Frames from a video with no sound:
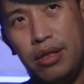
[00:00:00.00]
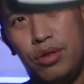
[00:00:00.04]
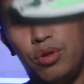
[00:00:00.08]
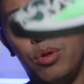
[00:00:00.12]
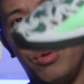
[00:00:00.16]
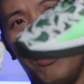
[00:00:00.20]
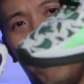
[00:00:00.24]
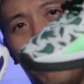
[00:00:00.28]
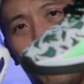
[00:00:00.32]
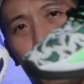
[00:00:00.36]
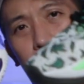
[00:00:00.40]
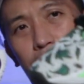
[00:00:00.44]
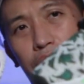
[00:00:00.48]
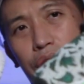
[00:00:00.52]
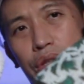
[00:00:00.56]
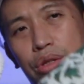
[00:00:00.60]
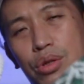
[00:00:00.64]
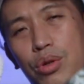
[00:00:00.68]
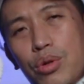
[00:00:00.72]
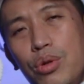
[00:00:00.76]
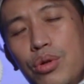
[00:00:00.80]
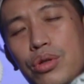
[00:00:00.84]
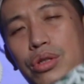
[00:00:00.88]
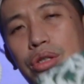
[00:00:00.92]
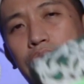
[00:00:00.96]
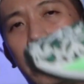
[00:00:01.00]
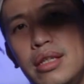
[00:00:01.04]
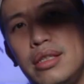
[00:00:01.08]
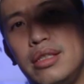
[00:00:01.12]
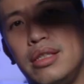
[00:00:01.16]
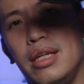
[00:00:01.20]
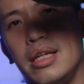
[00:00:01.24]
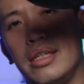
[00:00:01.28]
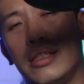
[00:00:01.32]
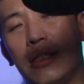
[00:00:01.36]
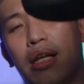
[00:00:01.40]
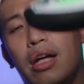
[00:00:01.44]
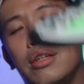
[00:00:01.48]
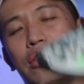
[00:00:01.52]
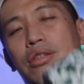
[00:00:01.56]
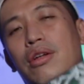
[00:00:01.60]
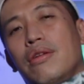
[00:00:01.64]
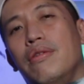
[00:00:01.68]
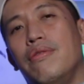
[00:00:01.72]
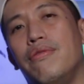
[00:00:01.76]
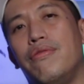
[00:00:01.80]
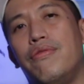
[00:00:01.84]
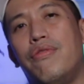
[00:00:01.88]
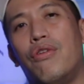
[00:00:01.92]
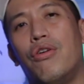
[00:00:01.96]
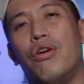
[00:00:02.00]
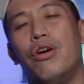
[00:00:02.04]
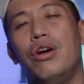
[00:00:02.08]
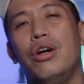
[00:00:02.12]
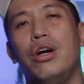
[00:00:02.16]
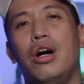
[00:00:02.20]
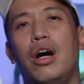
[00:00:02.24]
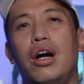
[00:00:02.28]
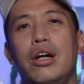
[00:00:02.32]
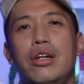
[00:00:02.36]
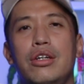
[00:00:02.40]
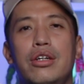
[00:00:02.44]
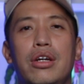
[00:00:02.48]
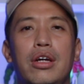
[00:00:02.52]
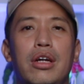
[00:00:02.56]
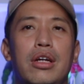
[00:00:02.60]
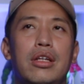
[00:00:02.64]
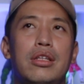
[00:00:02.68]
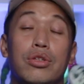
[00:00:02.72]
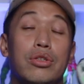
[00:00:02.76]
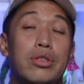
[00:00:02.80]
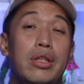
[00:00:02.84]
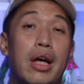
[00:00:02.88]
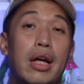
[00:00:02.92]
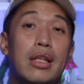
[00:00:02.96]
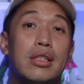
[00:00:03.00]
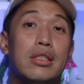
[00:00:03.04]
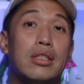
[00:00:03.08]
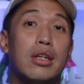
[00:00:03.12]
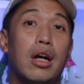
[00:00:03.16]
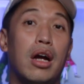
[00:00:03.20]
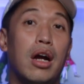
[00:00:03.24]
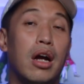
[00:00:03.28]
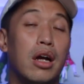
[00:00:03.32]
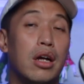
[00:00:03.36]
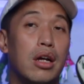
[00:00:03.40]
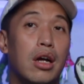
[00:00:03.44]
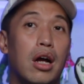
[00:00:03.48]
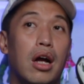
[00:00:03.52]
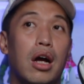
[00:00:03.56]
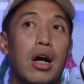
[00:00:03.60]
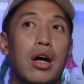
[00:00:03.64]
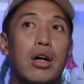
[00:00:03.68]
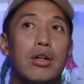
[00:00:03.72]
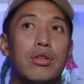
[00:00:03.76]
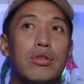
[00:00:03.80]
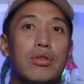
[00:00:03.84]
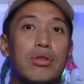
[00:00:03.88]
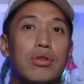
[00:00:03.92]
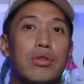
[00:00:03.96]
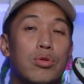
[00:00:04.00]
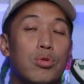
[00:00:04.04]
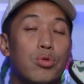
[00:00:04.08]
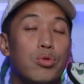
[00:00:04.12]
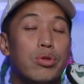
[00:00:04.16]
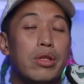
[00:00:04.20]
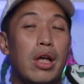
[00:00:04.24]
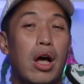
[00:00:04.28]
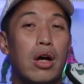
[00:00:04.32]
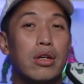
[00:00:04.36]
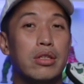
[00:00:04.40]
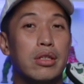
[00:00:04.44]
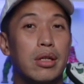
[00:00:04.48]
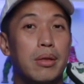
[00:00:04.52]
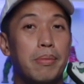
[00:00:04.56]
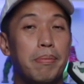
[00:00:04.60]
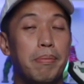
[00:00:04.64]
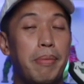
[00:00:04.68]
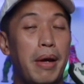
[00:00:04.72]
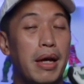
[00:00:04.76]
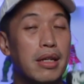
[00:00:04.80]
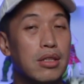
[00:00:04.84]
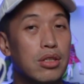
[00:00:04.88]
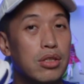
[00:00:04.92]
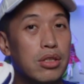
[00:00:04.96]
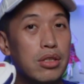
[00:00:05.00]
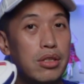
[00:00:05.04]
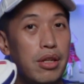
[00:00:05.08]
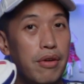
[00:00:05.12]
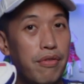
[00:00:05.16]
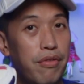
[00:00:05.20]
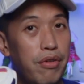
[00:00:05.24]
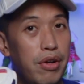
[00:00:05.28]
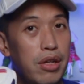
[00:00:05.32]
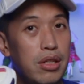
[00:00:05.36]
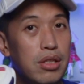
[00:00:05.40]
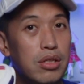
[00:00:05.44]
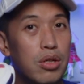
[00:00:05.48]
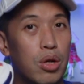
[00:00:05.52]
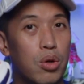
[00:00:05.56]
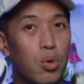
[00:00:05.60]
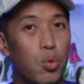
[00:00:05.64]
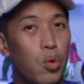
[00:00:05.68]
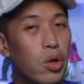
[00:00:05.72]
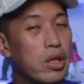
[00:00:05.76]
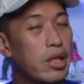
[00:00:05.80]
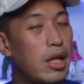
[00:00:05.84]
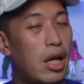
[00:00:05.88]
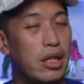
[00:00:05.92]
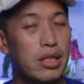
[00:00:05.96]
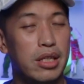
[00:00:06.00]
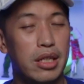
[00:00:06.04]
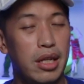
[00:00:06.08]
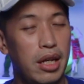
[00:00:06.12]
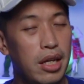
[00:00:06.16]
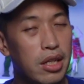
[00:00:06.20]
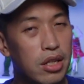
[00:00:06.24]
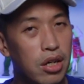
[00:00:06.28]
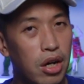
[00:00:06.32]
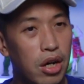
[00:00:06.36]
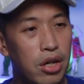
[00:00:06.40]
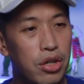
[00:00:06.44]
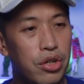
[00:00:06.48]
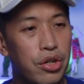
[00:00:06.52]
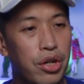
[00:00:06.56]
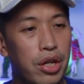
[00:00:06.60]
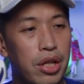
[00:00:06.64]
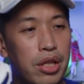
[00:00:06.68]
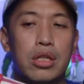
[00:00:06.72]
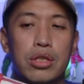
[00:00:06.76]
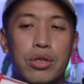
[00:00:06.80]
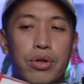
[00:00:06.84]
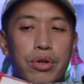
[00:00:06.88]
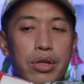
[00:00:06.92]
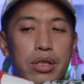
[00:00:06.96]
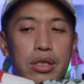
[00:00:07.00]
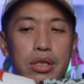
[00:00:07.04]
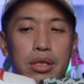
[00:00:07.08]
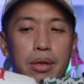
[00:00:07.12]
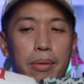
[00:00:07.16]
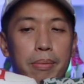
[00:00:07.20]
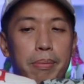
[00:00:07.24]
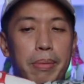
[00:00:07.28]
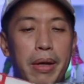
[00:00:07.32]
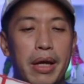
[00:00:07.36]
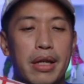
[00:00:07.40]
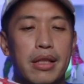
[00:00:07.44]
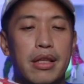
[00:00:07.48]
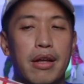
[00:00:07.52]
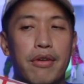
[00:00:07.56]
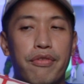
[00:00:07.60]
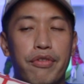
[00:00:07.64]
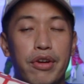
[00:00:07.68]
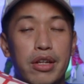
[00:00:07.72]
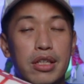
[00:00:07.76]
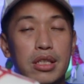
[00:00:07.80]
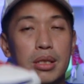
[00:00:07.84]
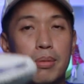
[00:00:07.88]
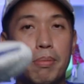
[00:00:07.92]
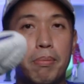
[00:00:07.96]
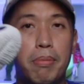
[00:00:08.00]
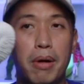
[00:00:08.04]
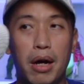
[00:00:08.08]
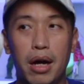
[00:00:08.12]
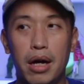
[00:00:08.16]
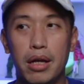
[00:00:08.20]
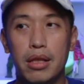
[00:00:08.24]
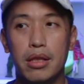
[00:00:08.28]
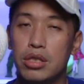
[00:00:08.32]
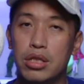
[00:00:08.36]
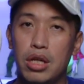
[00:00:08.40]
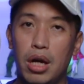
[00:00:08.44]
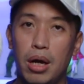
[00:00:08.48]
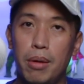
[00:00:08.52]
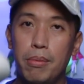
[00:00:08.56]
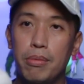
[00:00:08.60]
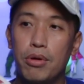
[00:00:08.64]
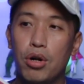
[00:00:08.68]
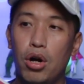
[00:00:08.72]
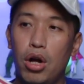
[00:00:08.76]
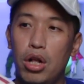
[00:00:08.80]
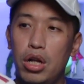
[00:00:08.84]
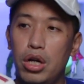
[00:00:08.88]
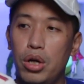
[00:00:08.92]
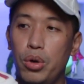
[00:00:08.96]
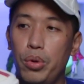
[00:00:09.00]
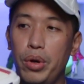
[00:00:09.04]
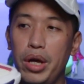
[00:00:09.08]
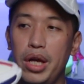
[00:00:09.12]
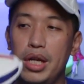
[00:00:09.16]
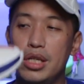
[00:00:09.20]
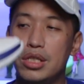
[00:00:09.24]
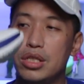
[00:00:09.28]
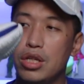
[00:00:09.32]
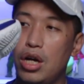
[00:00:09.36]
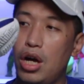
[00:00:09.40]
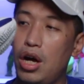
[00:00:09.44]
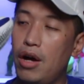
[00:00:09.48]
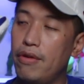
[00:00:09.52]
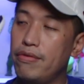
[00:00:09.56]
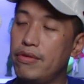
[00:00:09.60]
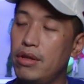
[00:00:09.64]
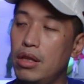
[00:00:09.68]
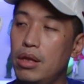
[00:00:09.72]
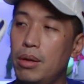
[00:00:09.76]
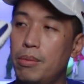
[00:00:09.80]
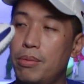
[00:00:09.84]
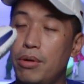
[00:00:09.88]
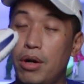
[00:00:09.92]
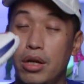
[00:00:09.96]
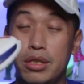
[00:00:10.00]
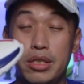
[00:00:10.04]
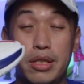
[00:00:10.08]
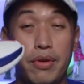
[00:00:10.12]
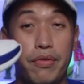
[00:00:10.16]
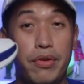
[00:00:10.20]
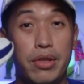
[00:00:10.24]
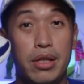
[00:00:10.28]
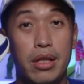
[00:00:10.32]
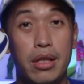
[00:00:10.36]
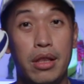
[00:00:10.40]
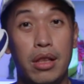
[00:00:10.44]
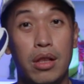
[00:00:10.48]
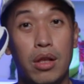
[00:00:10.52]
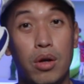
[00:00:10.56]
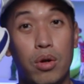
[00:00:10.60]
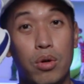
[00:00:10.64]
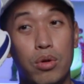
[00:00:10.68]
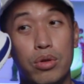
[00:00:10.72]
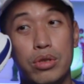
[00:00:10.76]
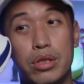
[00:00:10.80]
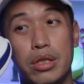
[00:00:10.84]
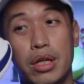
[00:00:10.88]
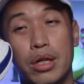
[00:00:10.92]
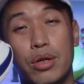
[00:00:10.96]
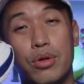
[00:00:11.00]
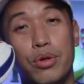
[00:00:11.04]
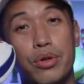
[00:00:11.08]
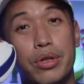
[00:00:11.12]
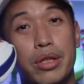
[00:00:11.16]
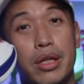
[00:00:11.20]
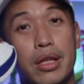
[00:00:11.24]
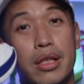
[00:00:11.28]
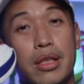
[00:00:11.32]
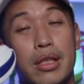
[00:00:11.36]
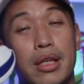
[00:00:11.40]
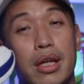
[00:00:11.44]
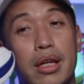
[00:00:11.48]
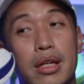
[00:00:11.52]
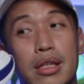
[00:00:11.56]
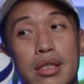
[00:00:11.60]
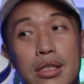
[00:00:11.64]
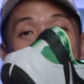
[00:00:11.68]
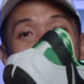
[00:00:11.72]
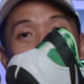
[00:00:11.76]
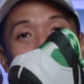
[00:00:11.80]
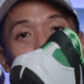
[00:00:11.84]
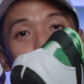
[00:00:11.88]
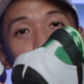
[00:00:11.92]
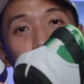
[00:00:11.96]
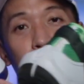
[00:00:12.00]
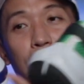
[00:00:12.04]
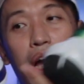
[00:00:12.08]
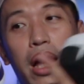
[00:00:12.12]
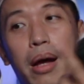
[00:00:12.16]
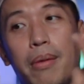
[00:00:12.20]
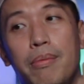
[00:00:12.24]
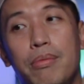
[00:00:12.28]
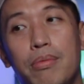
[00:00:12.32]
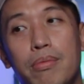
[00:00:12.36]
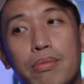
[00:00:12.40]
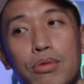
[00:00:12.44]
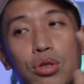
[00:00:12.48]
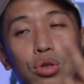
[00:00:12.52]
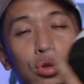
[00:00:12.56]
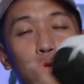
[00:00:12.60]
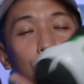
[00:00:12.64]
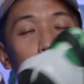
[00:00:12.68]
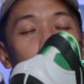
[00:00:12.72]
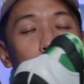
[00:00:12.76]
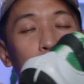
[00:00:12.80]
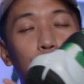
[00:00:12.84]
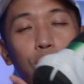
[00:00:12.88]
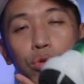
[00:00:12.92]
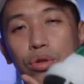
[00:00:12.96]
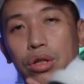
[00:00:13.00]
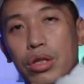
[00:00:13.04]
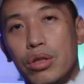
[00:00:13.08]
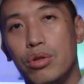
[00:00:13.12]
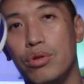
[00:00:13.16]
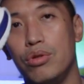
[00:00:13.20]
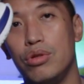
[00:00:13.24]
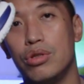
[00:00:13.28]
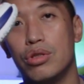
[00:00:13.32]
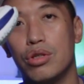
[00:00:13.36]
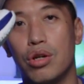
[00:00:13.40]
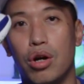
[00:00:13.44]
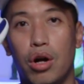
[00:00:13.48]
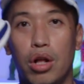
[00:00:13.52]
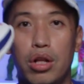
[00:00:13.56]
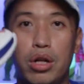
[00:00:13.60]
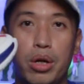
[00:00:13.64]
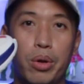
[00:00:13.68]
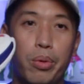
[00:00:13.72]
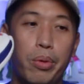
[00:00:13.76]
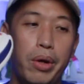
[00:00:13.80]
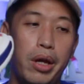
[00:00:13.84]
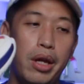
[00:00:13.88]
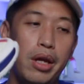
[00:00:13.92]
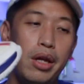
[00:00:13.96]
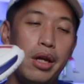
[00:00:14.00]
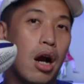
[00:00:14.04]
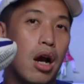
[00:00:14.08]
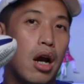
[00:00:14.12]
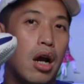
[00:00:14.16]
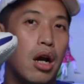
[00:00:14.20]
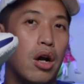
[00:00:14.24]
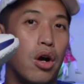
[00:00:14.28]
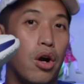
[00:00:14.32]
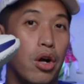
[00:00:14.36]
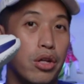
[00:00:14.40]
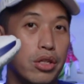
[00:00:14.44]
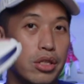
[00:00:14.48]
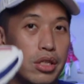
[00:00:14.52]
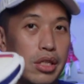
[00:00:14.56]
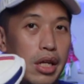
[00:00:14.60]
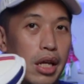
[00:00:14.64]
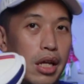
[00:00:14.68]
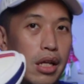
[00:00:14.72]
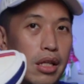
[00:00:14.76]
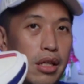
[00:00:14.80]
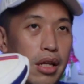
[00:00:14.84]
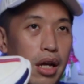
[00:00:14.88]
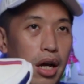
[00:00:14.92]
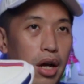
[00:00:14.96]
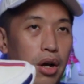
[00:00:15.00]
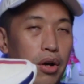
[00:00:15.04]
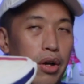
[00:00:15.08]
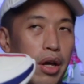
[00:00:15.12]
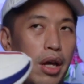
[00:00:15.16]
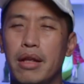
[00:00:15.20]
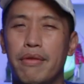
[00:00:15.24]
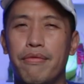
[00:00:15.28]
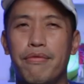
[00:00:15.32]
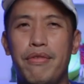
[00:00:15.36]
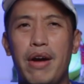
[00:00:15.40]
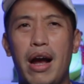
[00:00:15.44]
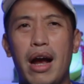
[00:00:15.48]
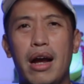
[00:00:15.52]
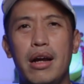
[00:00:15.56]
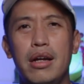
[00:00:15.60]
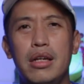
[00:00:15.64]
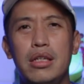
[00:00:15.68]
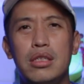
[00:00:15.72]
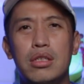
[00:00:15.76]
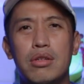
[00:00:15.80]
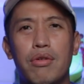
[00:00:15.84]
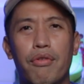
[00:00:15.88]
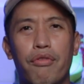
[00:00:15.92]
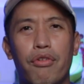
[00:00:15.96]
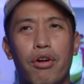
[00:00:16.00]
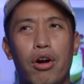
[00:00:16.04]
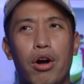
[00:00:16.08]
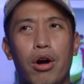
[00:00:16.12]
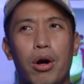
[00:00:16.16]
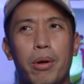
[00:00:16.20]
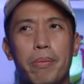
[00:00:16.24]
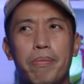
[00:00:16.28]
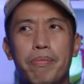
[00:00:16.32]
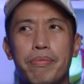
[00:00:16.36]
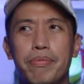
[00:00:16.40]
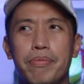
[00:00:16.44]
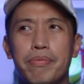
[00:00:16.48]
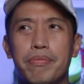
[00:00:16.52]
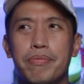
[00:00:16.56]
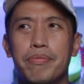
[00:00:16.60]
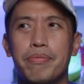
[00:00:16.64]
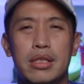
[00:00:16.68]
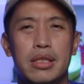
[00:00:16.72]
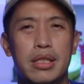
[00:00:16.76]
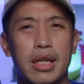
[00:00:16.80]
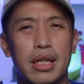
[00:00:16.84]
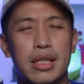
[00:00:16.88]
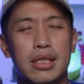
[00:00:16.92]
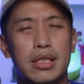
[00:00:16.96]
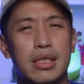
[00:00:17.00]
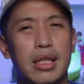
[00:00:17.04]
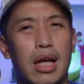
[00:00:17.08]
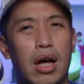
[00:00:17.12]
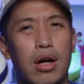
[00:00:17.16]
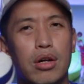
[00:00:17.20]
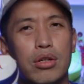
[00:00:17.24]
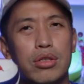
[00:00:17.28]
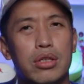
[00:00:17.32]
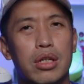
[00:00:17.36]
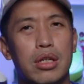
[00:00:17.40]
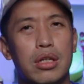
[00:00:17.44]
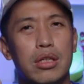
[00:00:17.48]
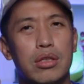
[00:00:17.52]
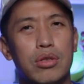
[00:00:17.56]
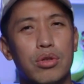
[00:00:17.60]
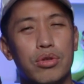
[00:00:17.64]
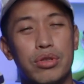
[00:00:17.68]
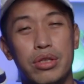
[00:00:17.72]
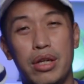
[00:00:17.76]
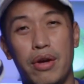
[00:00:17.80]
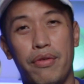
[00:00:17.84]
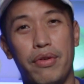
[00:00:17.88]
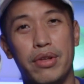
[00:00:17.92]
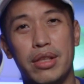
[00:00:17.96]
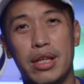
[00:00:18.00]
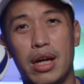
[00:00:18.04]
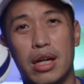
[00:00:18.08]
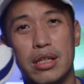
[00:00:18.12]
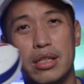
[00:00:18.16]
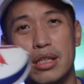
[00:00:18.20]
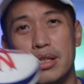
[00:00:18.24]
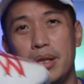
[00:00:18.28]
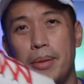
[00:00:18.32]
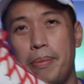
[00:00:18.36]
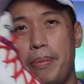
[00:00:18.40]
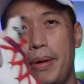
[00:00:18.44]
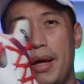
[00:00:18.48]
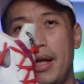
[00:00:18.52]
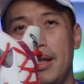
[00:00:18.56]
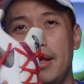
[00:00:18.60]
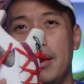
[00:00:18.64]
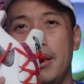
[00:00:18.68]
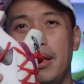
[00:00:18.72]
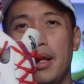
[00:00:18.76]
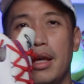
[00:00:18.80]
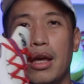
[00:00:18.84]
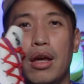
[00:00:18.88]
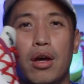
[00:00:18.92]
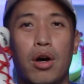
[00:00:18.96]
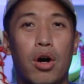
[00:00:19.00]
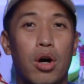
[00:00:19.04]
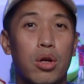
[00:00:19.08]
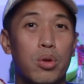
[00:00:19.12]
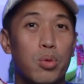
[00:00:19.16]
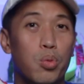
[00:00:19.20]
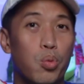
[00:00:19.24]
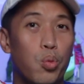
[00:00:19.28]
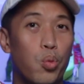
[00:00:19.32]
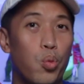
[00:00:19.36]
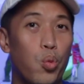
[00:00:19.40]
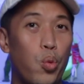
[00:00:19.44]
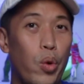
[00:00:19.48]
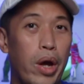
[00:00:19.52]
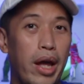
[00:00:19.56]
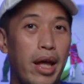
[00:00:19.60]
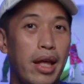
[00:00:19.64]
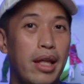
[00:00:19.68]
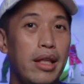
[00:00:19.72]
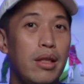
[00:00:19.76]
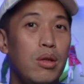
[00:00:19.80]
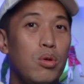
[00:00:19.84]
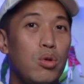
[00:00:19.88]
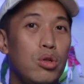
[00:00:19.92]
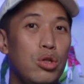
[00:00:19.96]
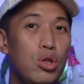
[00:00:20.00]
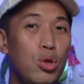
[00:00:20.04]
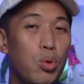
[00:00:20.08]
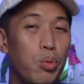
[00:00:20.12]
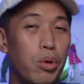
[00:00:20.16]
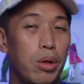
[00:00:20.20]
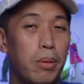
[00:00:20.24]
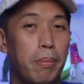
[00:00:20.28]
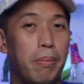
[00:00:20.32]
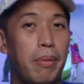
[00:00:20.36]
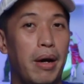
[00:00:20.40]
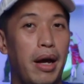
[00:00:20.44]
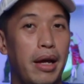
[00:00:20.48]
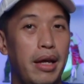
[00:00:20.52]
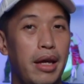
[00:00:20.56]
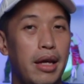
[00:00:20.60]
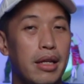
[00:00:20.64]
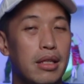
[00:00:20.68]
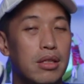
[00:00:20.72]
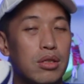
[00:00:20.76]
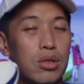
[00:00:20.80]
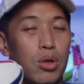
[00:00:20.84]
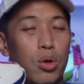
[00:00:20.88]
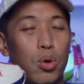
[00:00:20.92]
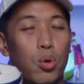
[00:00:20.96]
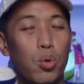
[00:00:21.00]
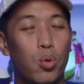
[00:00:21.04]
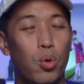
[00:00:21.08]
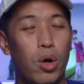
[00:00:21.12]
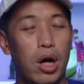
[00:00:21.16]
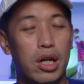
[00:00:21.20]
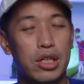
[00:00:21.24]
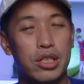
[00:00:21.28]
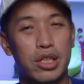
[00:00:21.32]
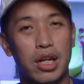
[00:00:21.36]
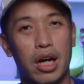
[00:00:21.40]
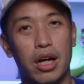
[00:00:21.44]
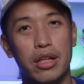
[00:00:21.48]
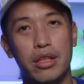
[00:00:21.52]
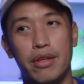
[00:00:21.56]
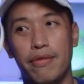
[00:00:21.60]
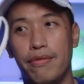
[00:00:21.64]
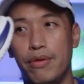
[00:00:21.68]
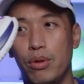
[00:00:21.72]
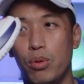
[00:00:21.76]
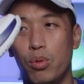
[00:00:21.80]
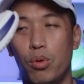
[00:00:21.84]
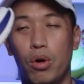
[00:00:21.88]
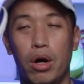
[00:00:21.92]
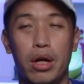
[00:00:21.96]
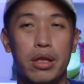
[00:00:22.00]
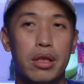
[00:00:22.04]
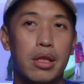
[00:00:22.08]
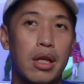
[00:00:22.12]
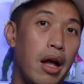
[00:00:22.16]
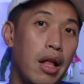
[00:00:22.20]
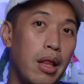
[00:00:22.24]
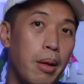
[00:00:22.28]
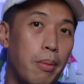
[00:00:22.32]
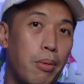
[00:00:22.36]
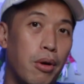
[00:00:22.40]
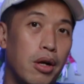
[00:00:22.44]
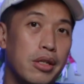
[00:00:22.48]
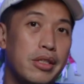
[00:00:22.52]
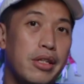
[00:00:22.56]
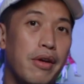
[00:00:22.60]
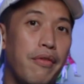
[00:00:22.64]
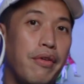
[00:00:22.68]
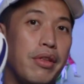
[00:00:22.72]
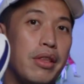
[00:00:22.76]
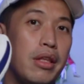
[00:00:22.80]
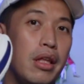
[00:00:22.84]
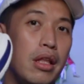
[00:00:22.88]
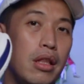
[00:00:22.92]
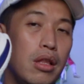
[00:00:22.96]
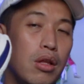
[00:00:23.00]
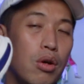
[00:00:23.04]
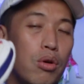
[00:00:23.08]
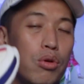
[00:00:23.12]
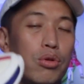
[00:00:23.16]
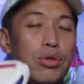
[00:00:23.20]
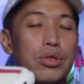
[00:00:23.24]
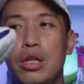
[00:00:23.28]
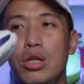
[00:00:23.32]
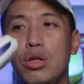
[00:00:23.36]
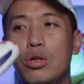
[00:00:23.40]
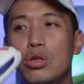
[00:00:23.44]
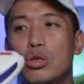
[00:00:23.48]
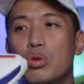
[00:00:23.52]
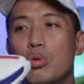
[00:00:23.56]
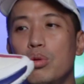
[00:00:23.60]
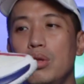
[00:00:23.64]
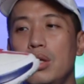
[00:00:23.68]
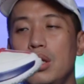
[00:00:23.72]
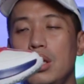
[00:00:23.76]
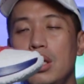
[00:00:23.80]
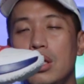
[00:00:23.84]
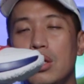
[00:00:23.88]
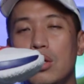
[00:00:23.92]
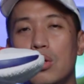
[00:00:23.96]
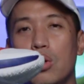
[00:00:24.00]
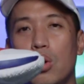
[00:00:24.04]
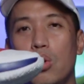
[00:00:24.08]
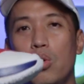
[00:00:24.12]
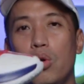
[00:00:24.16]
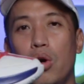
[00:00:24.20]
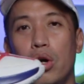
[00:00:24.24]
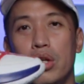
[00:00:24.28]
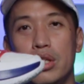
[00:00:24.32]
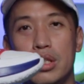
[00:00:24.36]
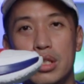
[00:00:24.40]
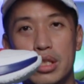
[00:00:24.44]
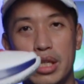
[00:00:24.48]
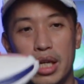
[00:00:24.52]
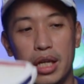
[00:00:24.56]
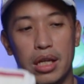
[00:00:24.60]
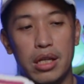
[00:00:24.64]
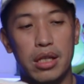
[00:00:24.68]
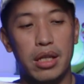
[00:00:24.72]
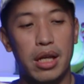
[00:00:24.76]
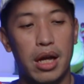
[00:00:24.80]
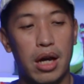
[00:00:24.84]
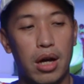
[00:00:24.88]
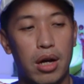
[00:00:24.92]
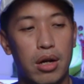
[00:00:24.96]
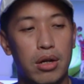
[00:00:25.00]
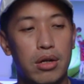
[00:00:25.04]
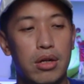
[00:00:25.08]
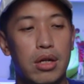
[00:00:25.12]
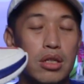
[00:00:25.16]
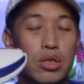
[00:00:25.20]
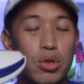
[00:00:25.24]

Zoom Freak 2s is 6,400. So that's around 2,000 pesos difference or 1,800. So it's a big difference, but some colorways of the Lebron 17 Lows, including the Space Jam 2 Looney Tunes colorway, are on sale now. It varies from 6,000 to 7,000 depending on when you will buy it. So watch out if you want Lebron 17 Lows. They usually go on sale now.